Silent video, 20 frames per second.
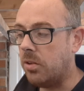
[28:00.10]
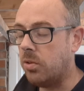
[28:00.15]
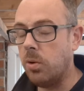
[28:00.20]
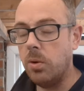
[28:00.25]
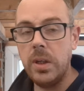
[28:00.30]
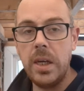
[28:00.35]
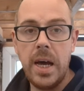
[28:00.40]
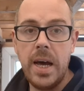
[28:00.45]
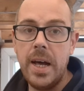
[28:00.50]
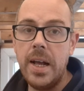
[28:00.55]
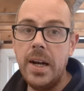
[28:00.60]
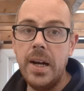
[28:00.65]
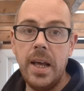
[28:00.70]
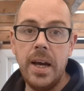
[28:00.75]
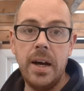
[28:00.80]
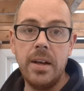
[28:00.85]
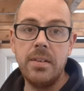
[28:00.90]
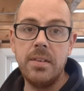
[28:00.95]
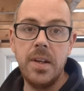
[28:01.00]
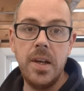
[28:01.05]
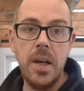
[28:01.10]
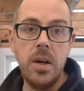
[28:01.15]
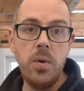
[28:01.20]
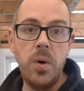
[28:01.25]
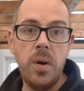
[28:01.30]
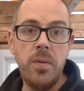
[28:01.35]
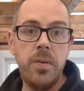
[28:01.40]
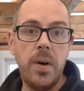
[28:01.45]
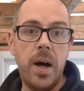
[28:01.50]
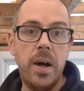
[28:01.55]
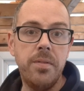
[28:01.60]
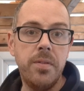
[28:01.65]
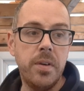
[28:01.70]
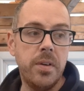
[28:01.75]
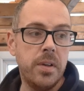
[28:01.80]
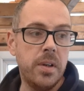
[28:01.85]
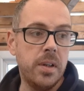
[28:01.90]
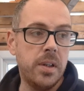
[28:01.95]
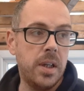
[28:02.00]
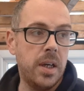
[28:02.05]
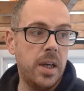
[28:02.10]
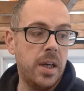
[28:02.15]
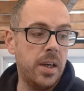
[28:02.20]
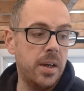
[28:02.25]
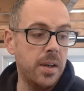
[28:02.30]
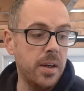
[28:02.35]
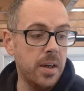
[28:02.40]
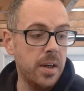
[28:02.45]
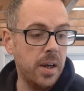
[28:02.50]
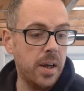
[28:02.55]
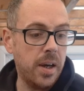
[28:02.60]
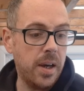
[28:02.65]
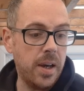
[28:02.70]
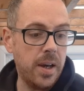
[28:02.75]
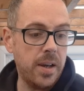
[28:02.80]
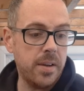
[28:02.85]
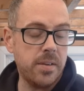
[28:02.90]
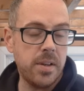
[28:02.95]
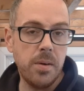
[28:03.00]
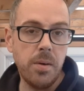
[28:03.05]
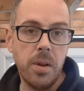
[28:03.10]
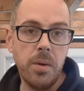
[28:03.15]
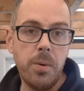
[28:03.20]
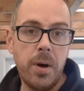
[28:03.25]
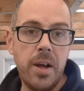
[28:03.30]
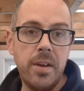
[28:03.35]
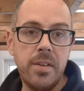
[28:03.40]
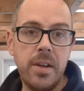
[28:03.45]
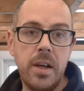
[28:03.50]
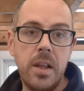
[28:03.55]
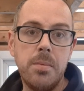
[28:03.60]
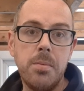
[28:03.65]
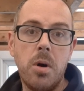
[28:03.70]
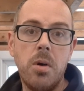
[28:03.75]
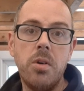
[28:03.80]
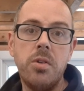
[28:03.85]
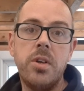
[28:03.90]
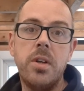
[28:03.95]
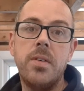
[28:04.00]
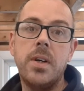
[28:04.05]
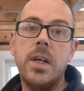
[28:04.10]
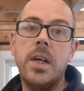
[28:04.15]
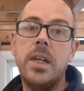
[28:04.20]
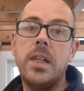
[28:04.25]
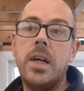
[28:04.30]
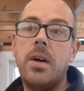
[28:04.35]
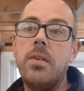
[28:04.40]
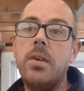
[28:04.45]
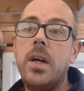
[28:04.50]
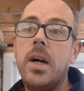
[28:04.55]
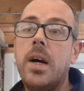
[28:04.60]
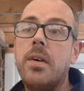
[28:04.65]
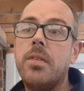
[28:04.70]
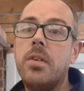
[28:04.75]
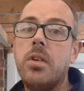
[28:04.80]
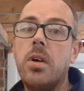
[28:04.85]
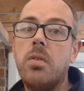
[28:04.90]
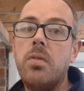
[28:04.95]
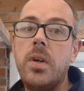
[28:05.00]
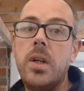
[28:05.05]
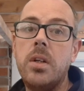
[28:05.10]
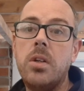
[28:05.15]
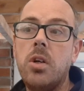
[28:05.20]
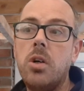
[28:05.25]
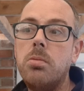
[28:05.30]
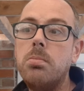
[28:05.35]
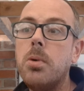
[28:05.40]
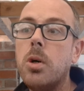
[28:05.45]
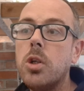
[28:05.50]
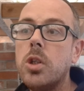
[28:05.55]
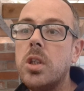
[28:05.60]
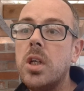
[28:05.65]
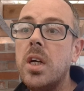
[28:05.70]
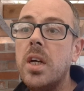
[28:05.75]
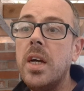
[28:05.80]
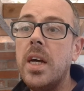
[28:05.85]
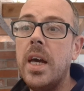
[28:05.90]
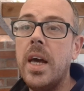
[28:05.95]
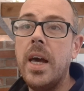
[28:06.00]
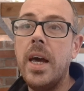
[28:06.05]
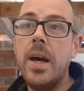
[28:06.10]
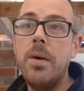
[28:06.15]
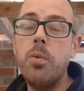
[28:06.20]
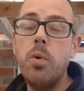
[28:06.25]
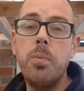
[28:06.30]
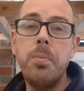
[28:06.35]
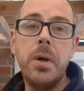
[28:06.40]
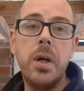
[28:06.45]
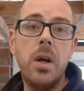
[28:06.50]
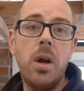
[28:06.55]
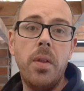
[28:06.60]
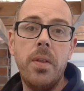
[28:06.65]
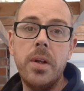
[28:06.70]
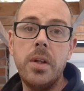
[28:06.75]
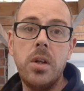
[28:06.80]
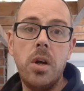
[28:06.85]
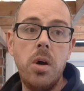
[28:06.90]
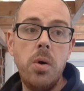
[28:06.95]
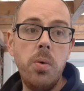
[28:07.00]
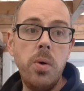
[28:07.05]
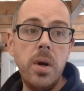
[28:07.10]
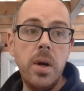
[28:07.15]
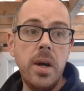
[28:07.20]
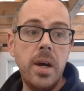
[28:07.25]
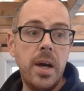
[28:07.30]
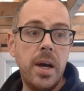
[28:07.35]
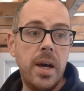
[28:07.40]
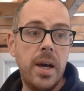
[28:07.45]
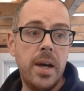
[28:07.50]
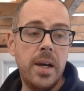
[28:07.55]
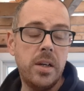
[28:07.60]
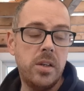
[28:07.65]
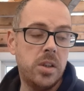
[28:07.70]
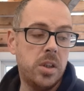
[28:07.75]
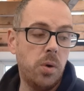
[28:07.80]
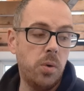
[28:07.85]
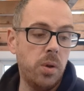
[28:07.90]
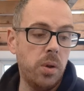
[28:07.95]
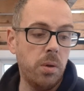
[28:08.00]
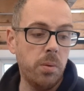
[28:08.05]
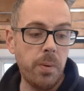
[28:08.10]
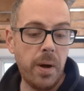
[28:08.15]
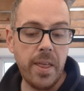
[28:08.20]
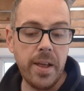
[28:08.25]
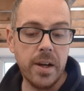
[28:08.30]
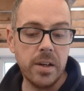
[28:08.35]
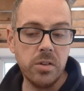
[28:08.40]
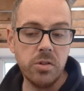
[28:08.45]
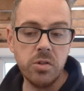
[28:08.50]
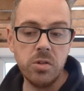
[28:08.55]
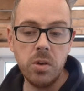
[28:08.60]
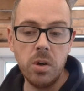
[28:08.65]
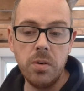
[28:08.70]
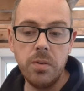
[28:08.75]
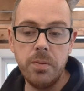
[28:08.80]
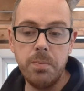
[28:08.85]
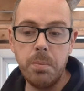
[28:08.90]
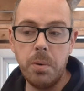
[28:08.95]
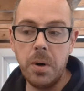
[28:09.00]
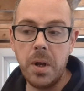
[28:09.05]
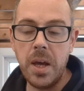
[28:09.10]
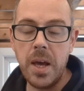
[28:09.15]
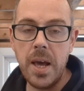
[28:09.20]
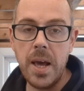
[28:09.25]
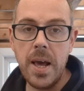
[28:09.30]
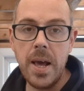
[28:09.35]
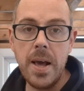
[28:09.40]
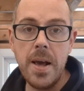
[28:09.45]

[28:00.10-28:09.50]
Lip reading: So yeah, like I say, quick flying visit today. See what the weather's like tomorrow, see if I can get down here if it's not raining too much. Won't be a lot to do due to the weather and stuff, but